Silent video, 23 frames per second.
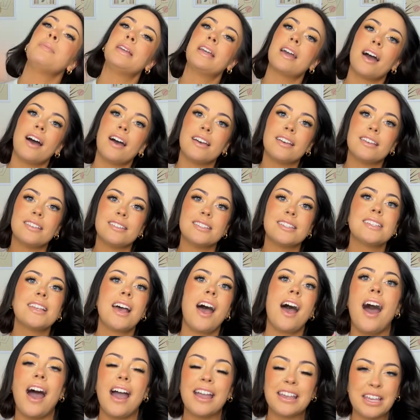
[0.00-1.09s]
because
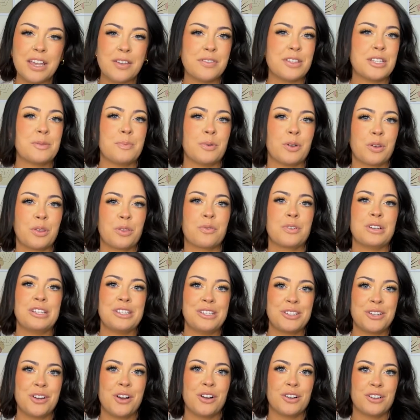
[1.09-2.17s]
I gave this book three
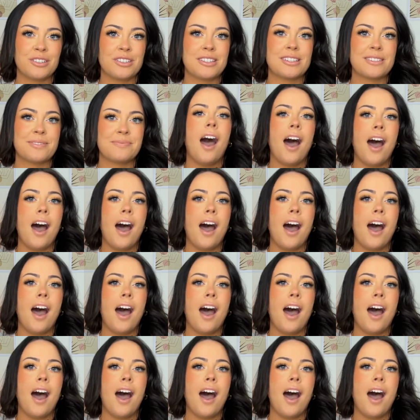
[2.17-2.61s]
stars.